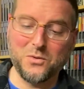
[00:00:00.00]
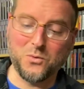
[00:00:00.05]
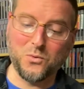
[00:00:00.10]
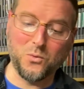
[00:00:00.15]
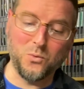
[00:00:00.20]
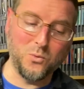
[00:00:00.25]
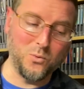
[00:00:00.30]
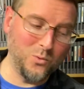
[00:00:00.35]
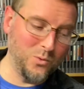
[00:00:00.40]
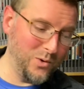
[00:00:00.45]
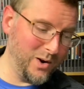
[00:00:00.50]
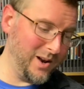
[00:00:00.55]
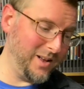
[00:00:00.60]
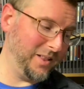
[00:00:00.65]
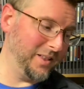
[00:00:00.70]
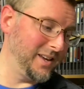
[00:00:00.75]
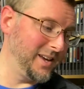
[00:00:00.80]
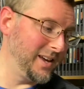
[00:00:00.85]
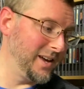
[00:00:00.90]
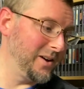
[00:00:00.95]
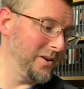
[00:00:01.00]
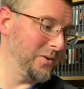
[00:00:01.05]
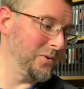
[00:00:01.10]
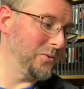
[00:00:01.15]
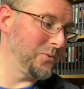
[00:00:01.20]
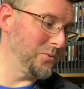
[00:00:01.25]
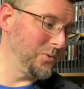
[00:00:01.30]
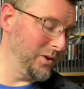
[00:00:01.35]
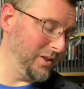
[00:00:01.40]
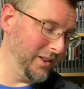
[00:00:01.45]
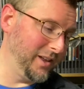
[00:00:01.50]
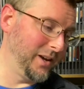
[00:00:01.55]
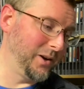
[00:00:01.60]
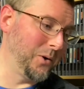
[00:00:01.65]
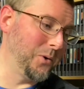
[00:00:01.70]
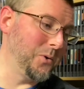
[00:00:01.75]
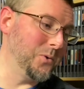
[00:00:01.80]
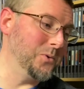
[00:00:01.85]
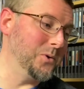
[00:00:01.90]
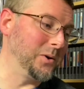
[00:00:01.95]
really, really
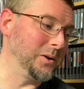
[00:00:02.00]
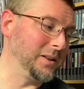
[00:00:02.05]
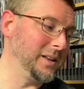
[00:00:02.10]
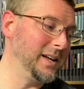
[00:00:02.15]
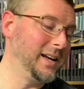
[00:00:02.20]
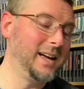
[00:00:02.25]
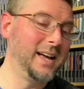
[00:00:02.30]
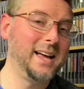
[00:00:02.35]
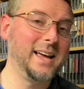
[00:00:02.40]
cool.